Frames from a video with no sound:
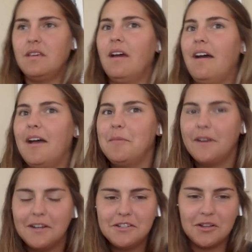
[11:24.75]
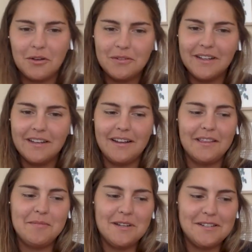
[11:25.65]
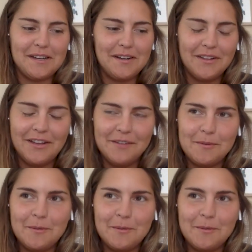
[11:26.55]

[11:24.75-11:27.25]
Yeah, I mean, I just own it. I think my entire life,